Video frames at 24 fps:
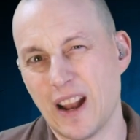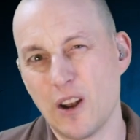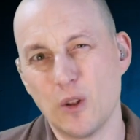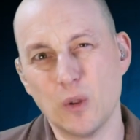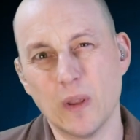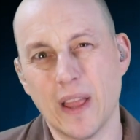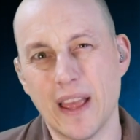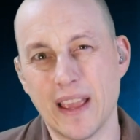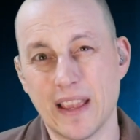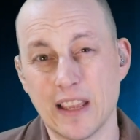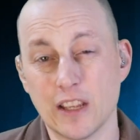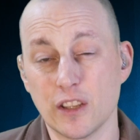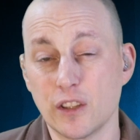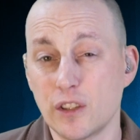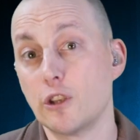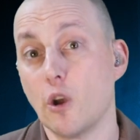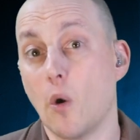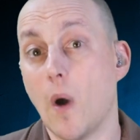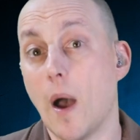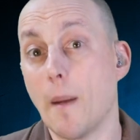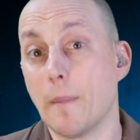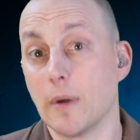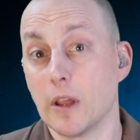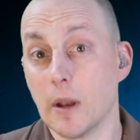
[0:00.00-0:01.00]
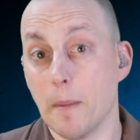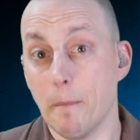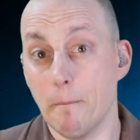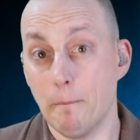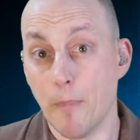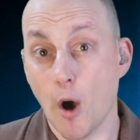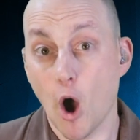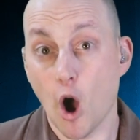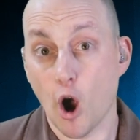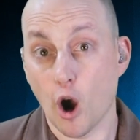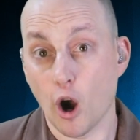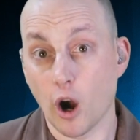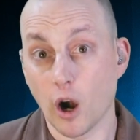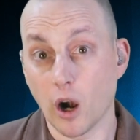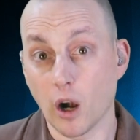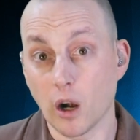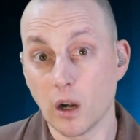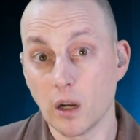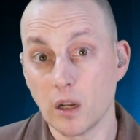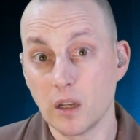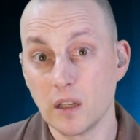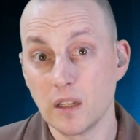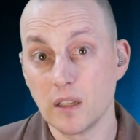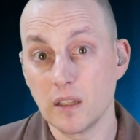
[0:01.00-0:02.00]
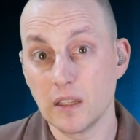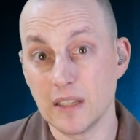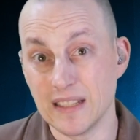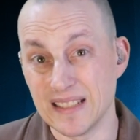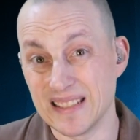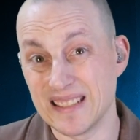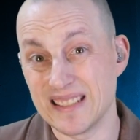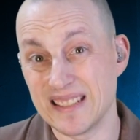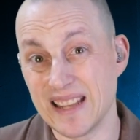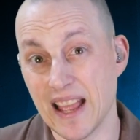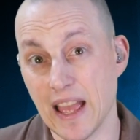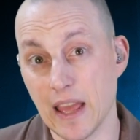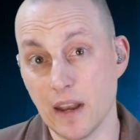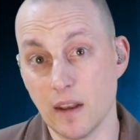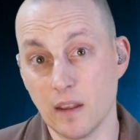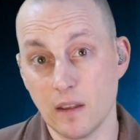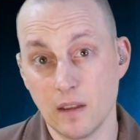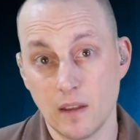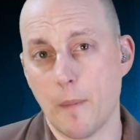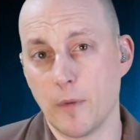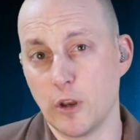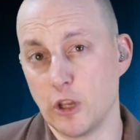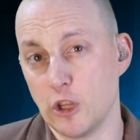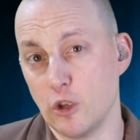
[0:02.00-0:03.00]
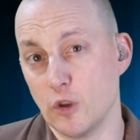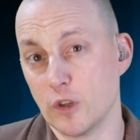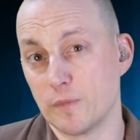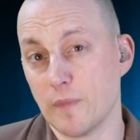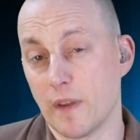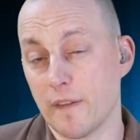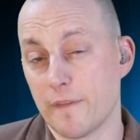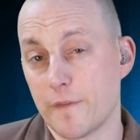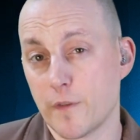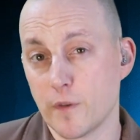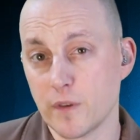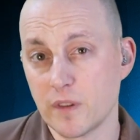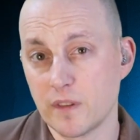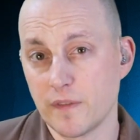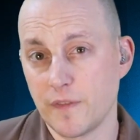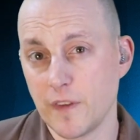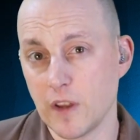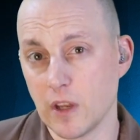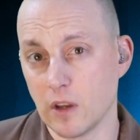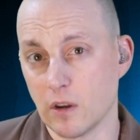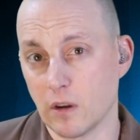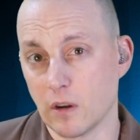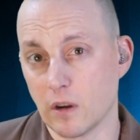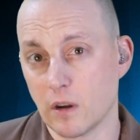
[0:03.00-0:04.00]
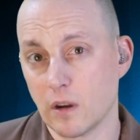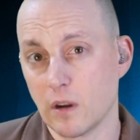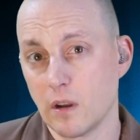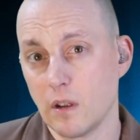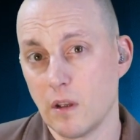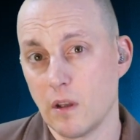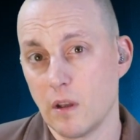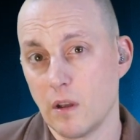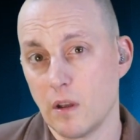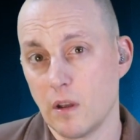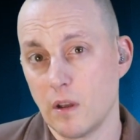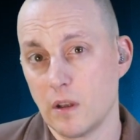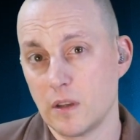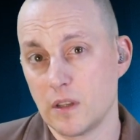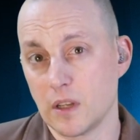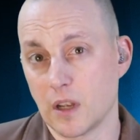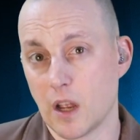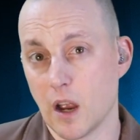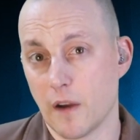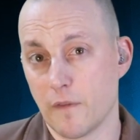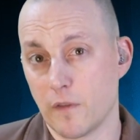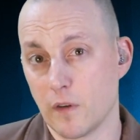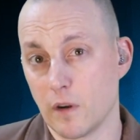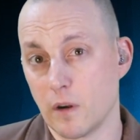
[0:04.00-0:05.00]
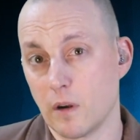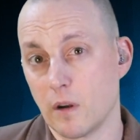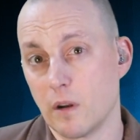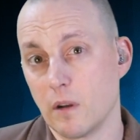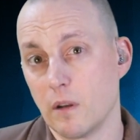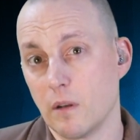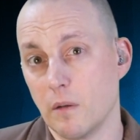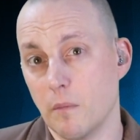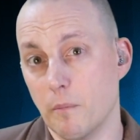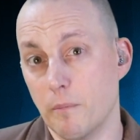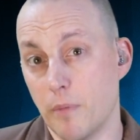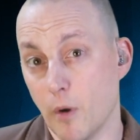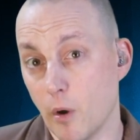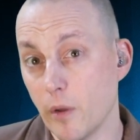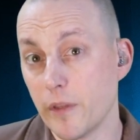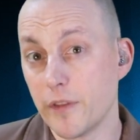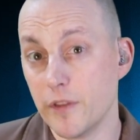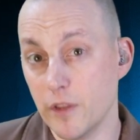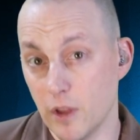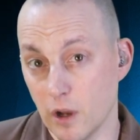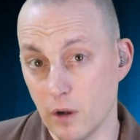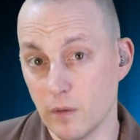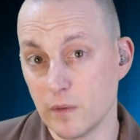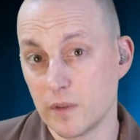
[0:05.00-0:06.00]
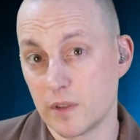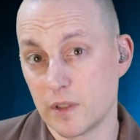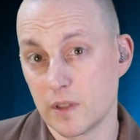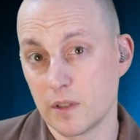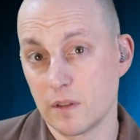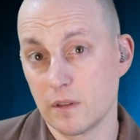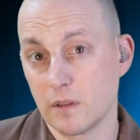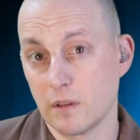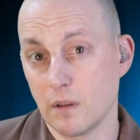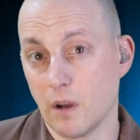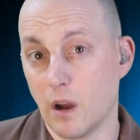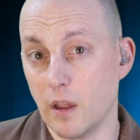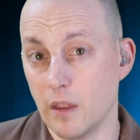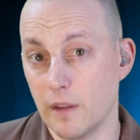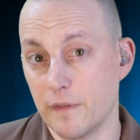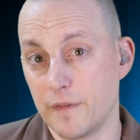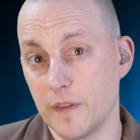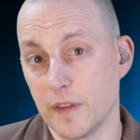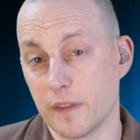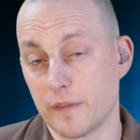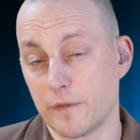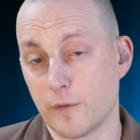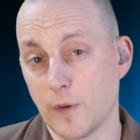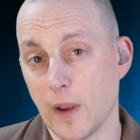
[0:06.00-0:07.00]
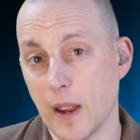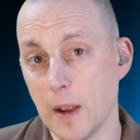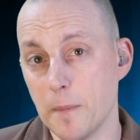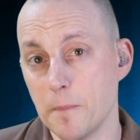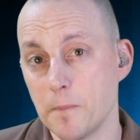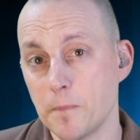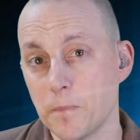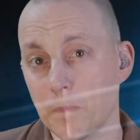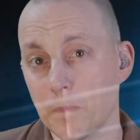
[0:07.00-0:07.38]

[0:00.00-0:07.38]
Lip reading: I don't like it. So I'm going to bar instead. I'm going to use my first finger to cover both notes on the 5th fret.